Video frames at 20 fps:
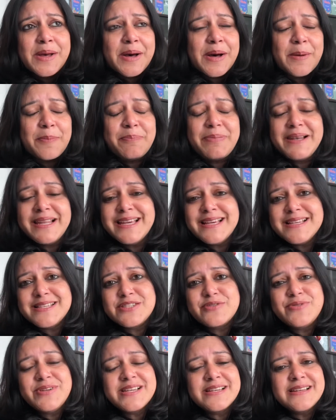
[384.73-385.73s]

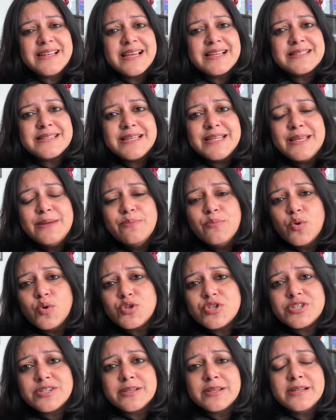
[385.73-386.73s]
place, recollect an
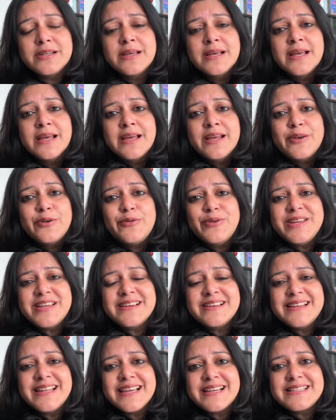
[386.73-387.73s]
emotion,
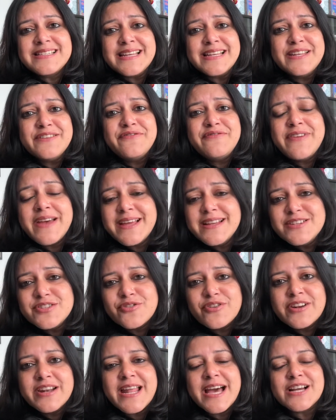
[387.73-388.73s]
recollect an event
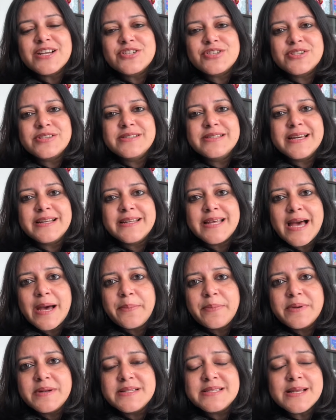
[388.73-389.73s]
or an action that
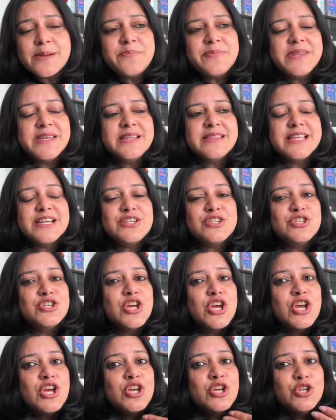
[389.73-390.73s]
happened, something that
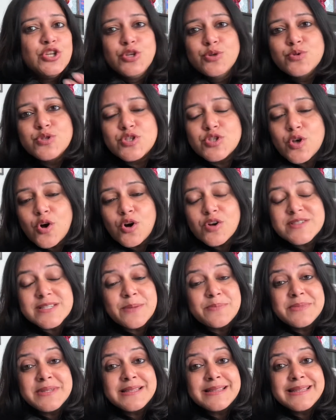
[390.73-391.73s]
you saw,
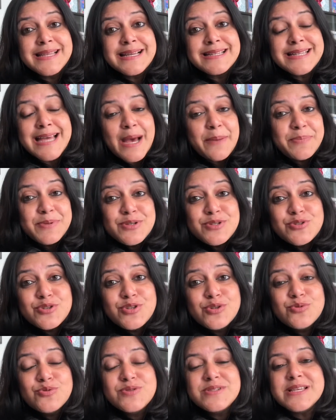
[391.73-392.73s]
something that happened to
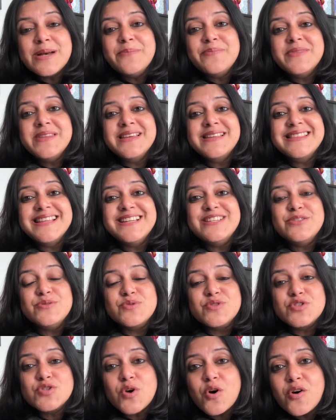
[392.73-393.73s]
you, something that you
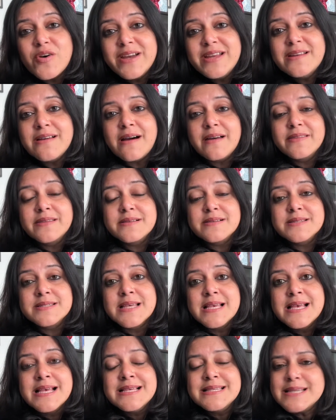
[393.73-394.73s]
saw in others,
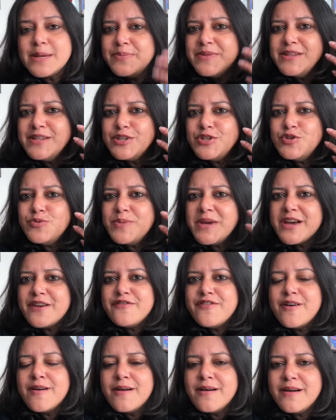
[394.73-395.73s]
something that you may have
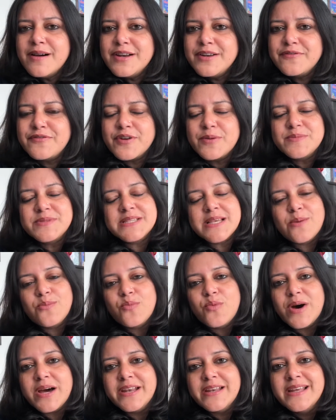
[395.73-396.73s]
heard from
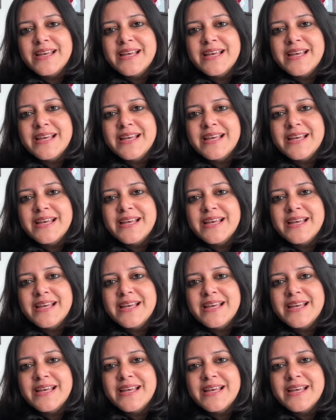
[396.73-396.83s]
someone.